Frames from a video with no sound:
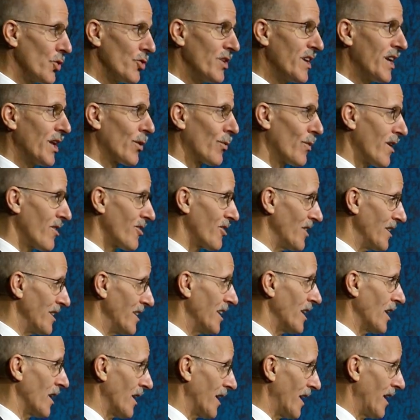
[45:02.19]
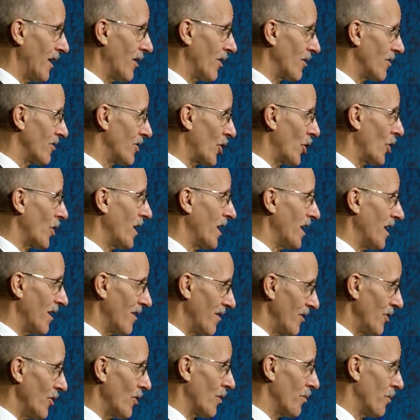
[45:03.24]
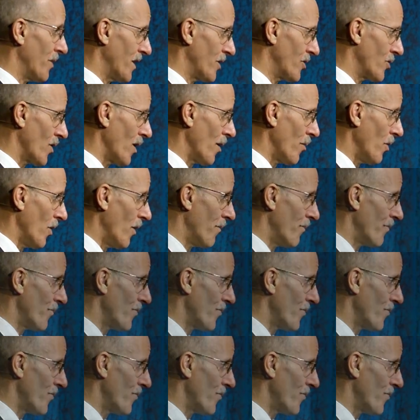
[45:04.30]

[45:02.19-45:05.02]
You get arrested in Italy or Turkey, and you're in big trouble.